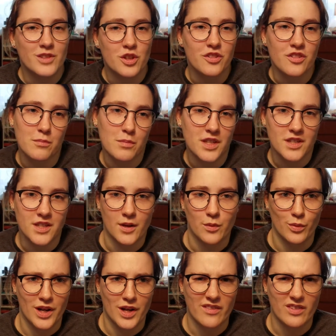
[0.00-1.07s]
could have been
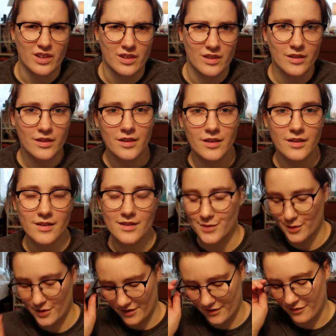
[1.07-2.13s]
done whenever
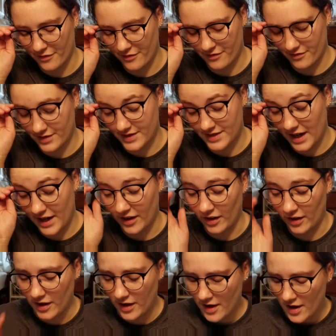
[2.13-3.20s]
sort of
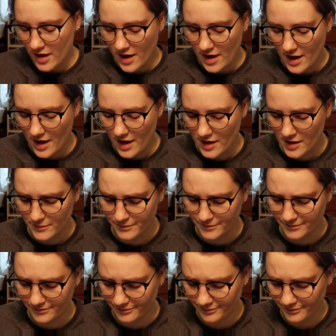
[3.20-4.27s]
style,
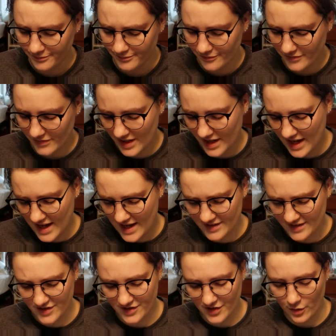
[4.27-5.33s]
and
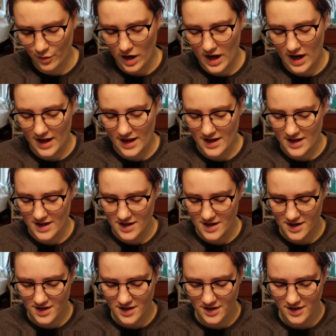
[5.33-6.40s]
so
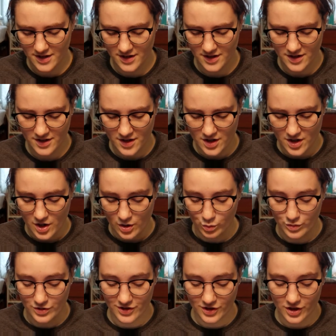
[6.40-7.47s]
I
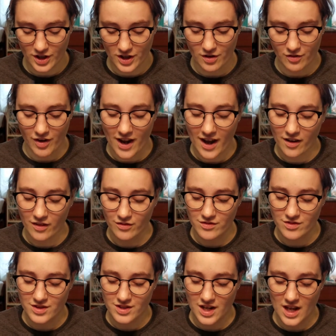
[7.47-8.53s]
was looking
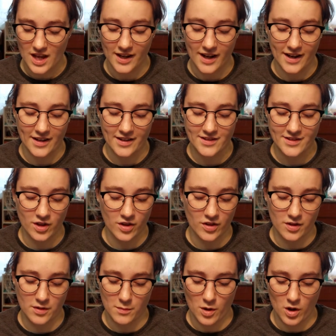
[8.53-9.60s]
around and I saw
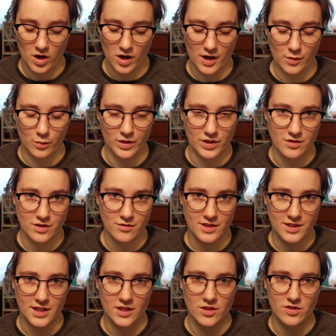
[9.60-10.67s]
them on 123
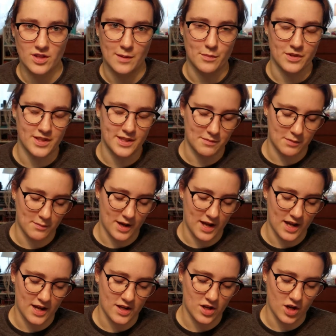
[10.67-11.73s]
Stitch, and I put some in
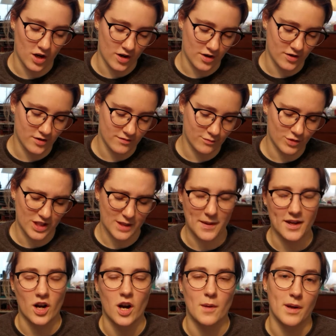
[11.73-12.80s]
my cart, well, not
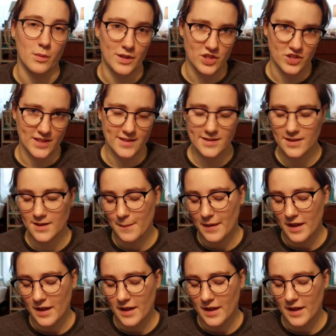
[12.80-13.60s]
my cart, my wish list,